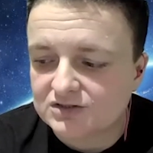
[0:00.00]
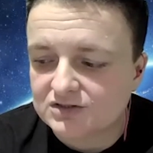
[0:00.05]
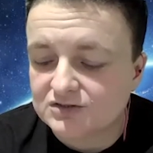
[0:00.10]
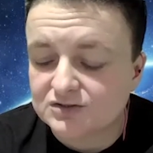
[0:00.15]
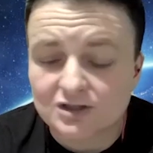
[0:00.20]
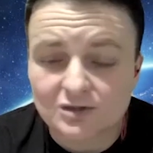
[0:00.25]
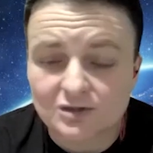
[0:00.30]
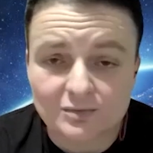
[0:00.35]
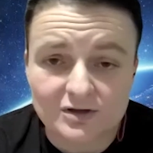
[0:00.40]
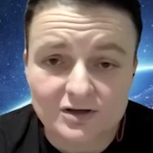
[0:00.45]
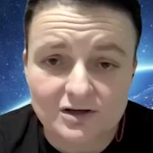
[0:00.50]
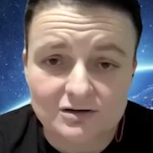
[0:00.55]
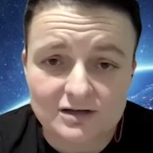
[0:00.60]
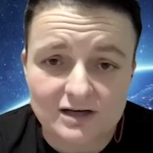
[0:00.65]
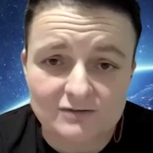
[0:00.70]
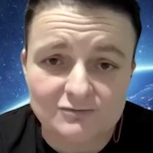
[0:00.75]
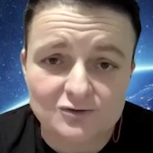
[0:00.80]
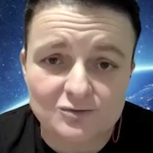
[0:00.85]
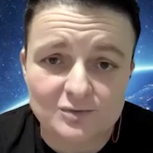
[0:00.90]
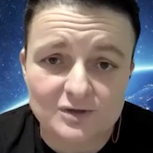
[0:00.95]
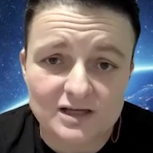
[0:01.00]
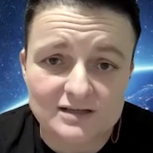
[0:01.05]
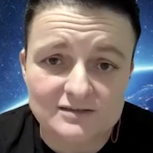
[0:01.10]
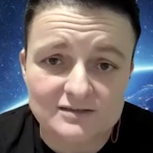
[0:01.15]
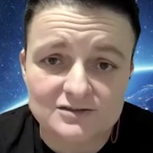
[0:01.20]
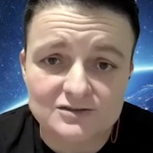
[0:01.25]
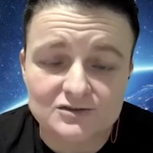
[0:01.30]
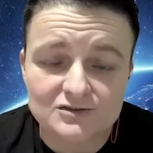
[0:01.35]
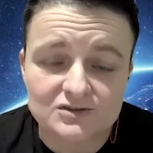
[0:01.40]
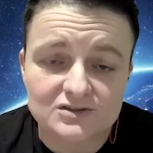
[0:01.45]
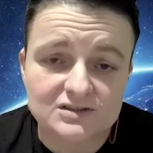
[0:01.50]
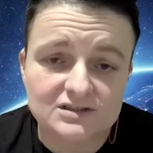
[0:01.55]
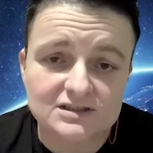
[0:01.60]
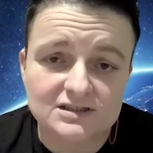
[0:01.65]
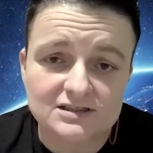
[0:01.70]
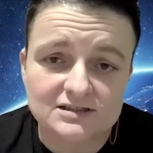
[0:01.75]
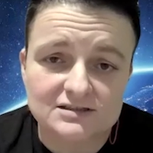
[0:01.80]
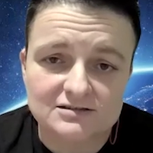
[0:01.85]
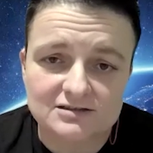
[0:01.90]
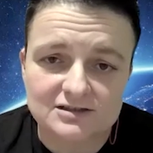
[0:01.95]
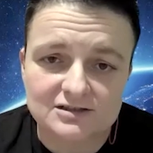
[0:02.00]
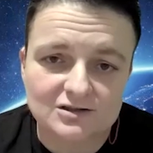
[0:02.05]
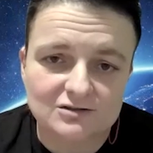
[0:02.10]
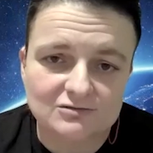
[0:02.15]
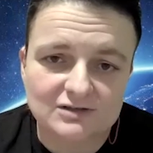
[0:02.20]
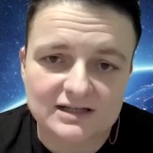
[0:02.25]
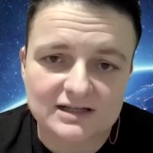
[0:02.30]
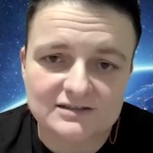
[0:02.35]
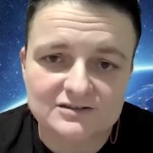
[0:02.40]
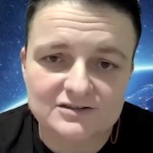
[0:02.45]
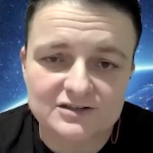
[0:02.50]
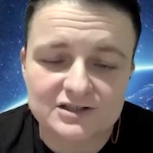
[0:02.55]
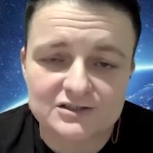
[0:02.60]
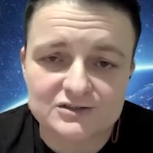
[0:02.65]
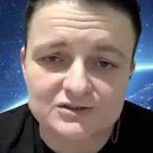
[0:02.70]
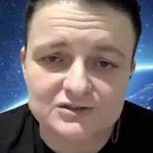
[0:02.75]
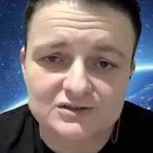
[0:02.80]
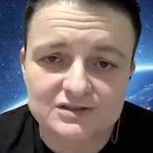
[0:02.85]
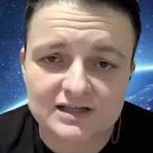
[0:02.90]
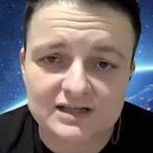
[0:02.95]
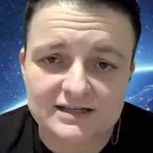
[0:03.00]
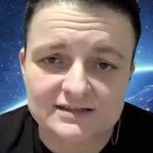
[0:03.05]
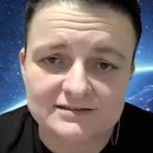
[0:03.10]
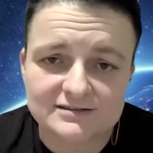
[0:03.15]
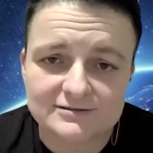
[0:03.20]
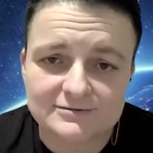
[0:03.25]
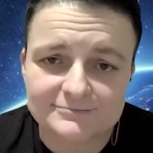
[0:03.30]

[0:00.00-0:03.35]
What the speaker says: It's going to be have to be answered, next years, I guess.